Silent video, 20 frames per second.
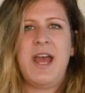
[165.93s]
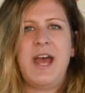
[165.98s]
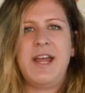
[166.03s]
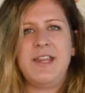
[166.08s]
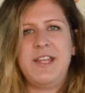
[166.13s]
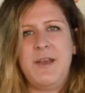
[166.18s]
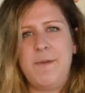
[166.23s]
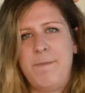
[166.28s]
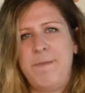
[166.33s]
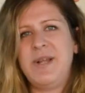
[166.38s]
and
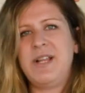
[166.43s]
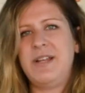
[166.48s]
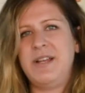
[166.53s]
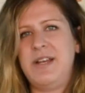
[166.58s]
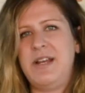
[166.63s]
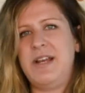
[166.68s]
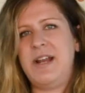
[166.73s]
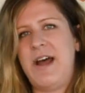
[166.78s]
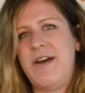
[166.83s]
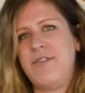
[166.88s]
the
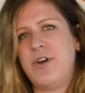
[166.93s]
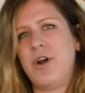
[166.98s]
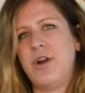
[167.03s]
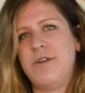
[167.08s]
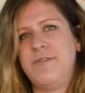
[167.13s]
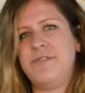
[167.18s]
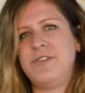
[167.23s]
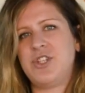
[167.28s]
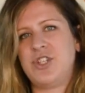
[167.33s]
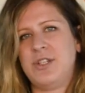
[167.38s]
ability to have
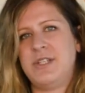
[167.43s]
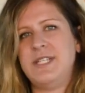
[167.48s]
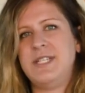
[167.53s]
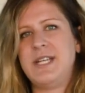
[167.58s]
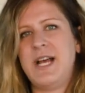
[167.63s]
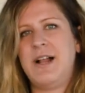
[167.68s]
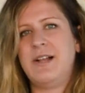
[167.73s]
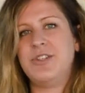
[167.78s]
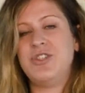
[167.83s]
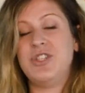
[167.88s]
artificial
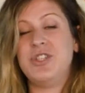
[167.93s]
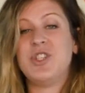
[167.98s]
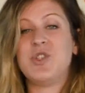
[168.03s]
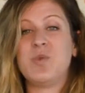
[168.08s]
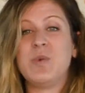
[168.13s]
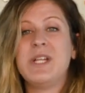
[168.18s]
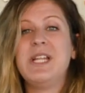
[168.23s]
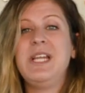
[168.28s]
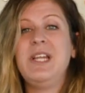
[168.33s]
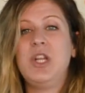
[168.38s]
intelligence
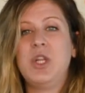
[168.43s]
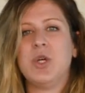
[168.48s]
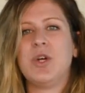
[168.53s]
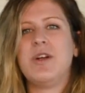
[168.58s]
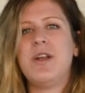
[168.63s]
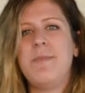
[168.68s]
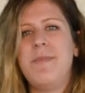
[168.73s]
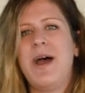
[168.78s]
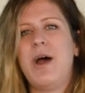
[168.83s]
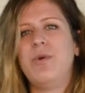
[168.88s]
really
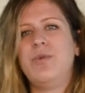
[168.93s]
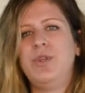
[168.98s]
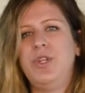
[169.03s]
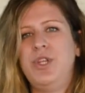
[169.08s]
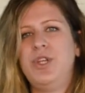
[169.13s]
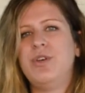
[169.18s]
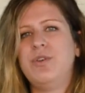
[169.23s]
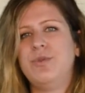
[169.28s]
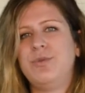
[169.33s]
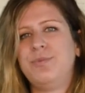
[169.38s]
learn about
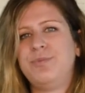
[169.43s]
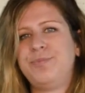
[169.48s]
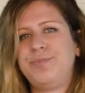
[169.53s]
you.